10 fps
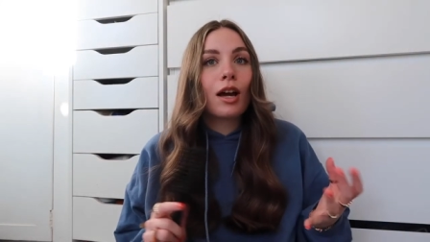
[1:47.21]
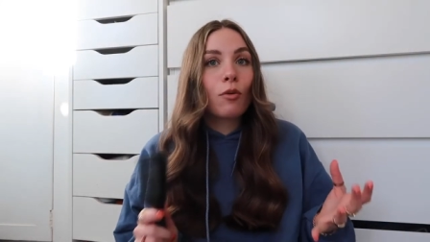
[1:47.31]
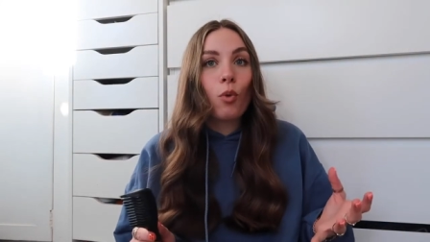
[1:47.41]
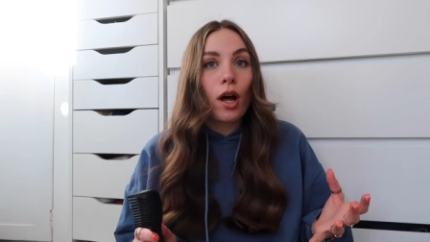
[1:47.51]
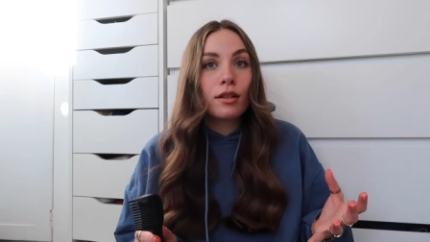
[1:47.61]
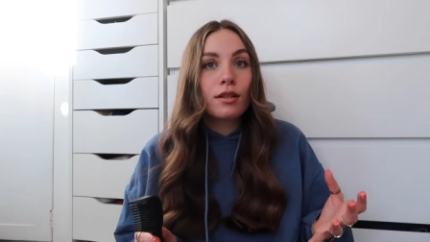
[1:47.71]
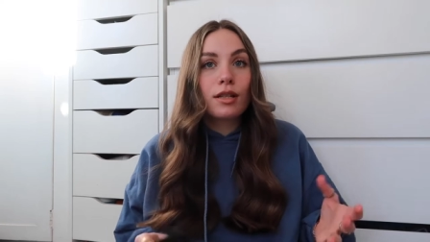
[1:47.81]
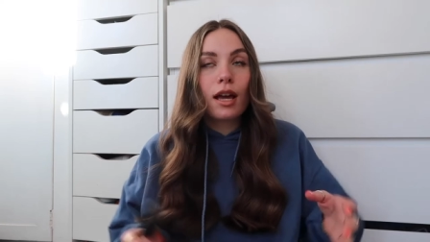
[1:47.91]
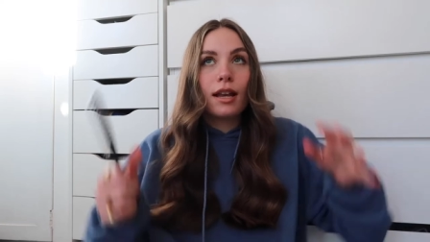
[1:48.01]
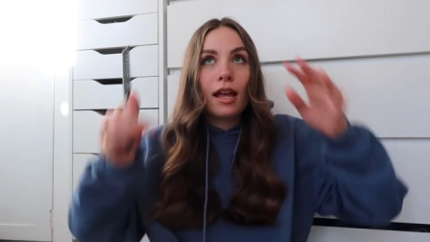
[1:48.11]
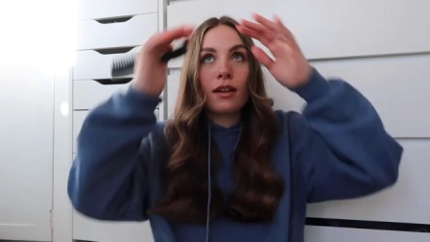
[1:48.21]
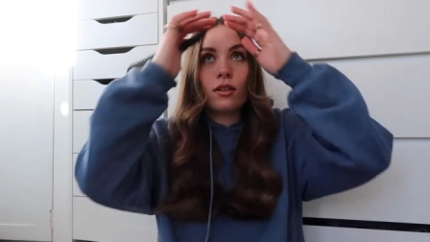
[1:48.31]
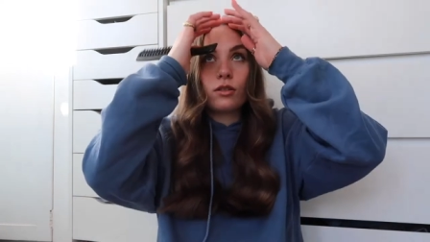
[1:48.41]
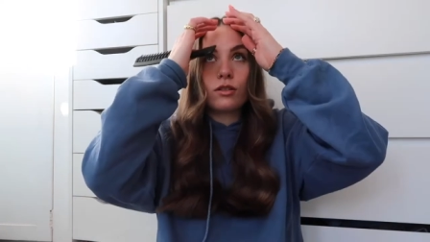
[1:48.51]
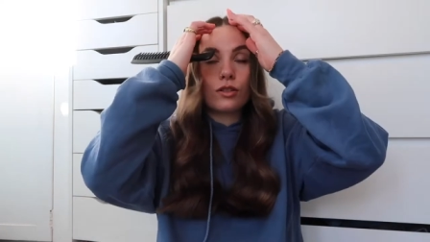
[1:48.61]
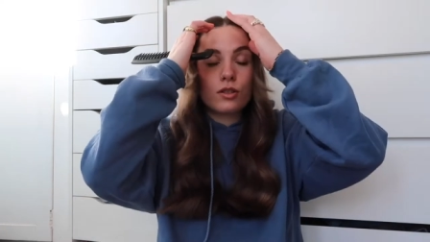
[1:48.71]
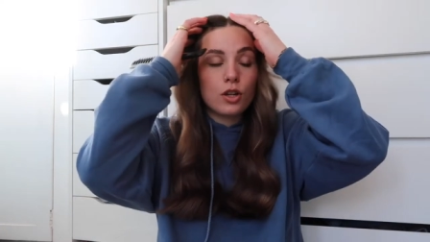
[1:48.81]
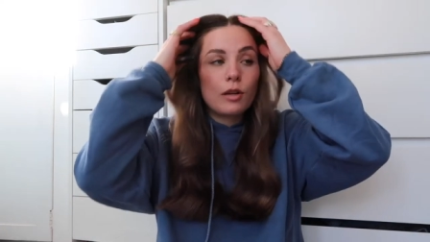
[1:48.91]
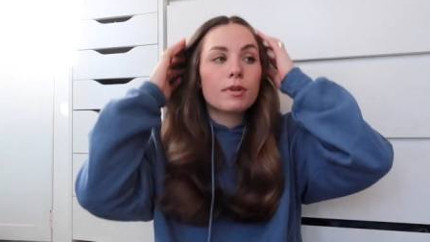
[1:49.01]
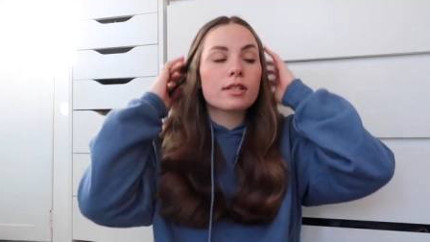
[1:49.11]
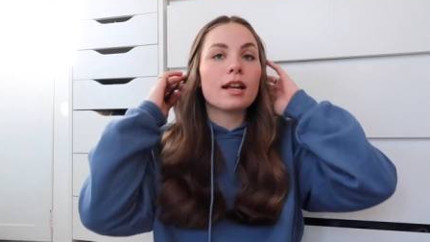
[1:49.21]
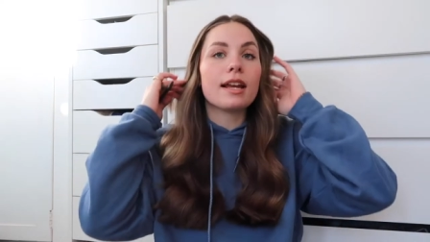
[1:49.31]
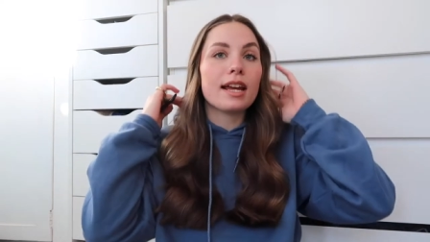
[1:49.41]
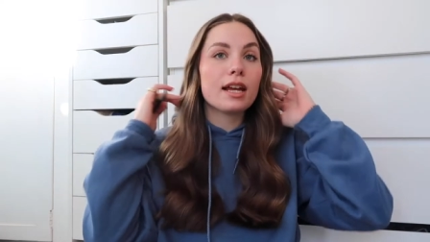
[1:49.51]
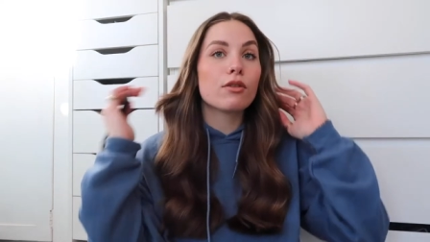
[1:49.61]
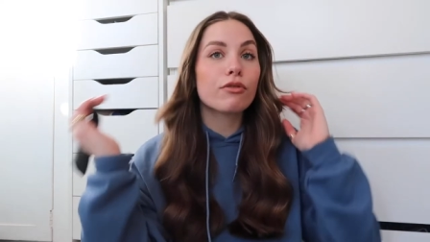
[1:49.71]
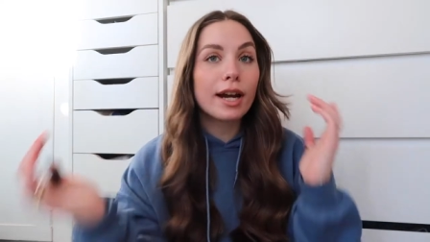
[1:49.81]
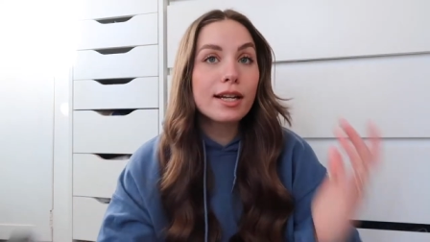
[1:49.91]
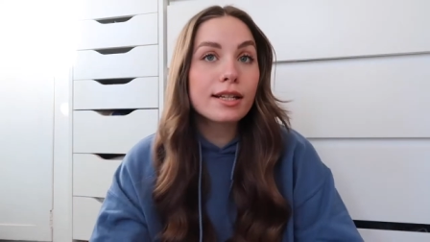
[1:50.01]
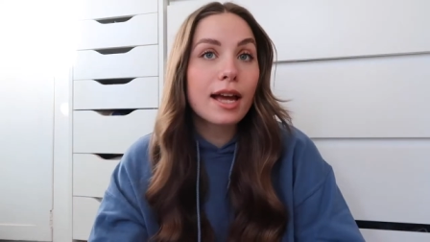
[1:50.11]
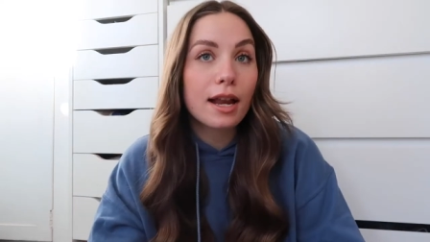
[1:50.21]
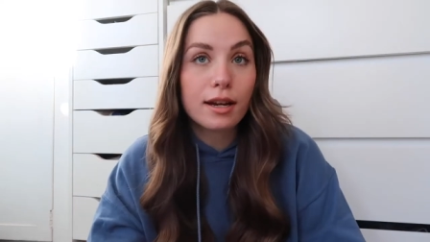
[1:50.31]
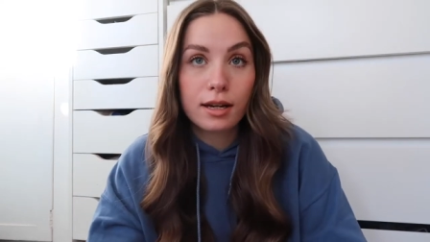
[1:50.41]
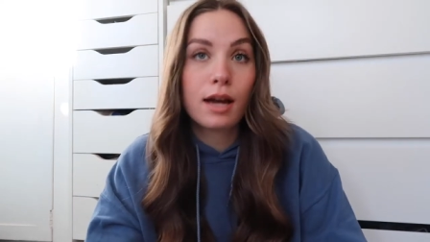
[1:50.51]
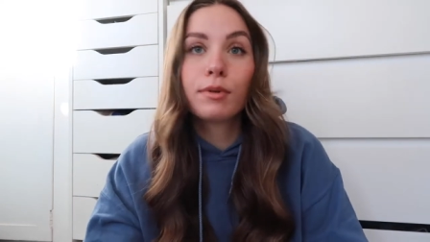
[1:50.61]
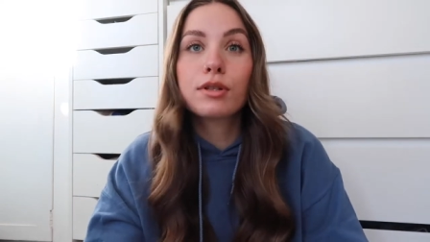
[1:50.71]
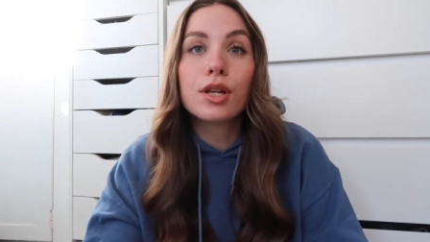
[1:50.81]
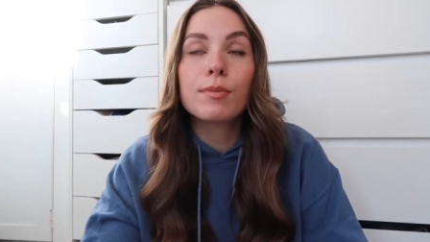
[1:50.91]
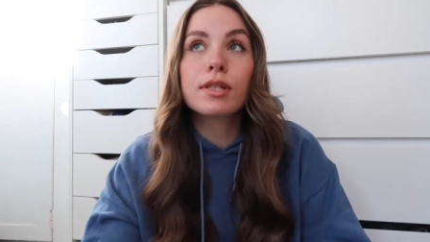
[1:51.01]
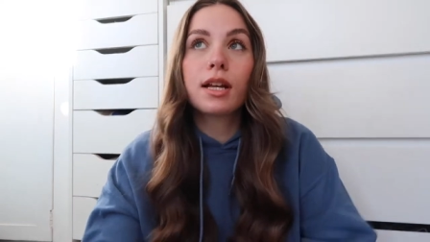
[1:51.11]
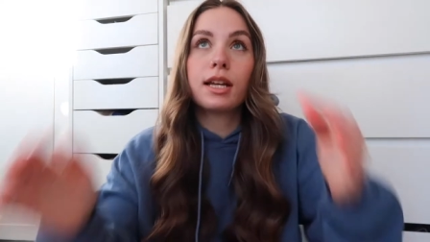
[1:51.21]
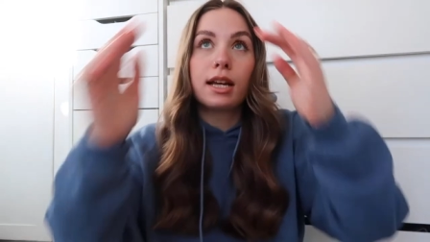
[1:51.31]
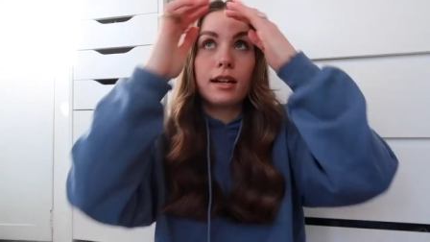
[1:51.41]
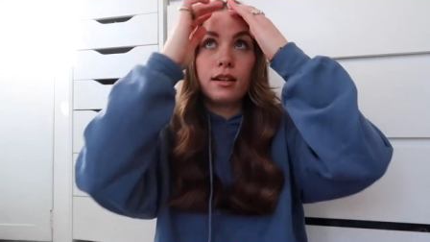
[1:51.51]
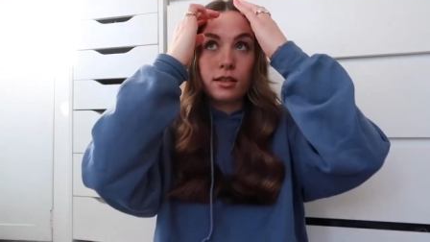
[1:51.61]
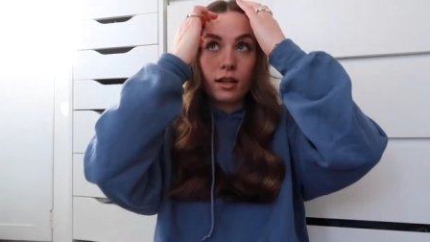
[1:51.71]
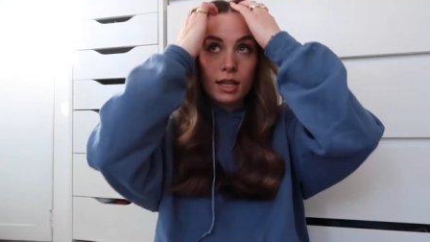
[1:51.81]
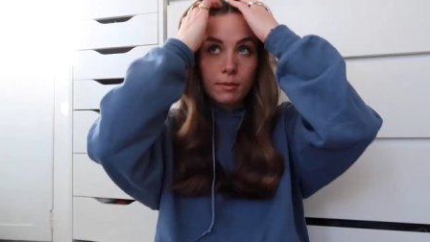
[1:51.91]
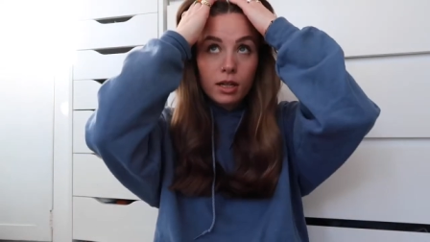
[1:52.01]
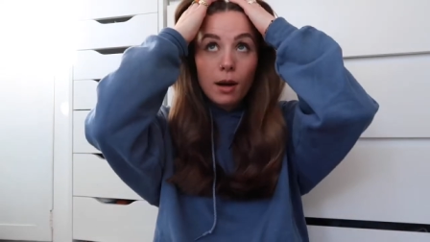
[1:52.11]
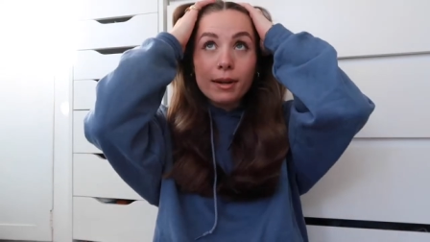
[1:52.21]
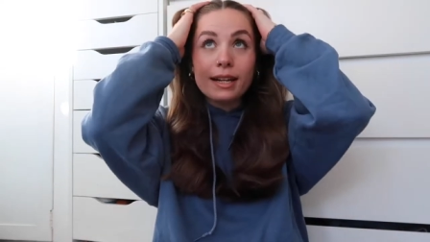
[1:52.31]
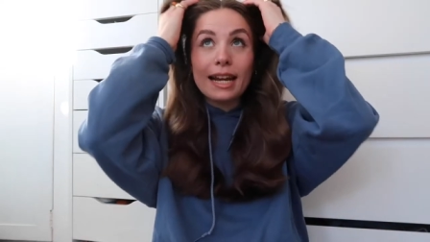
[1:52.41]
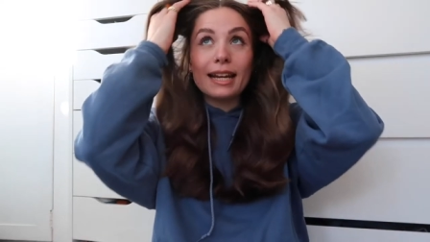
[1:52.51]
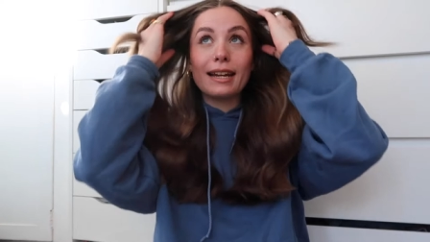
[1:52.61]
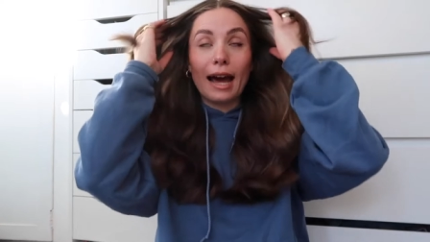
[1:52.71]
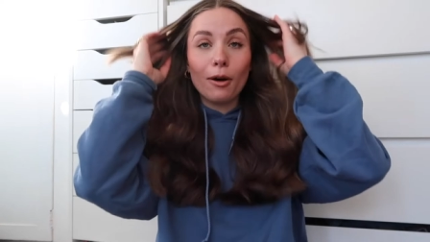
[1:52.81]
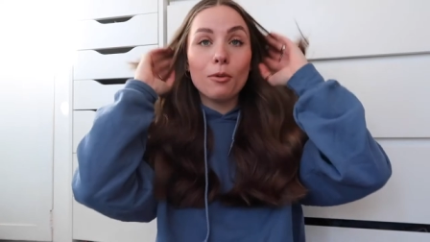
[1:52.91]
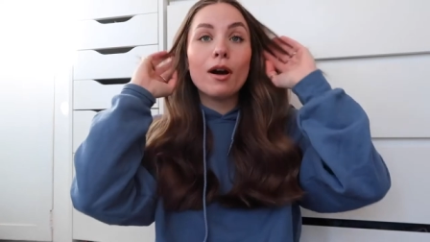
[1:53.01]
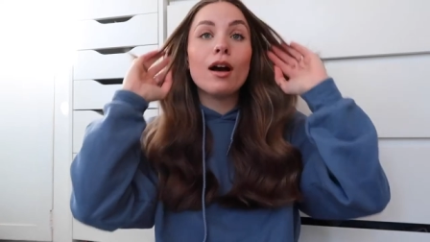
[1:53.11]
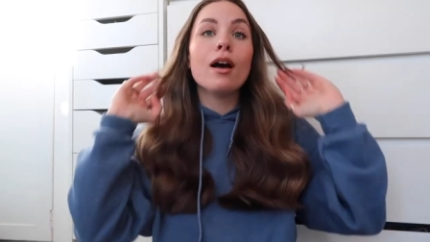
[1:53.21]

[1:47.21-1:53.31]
once and then it gone super sunny, rained again and now we're super sunny again, and the sun keeps coming in and out,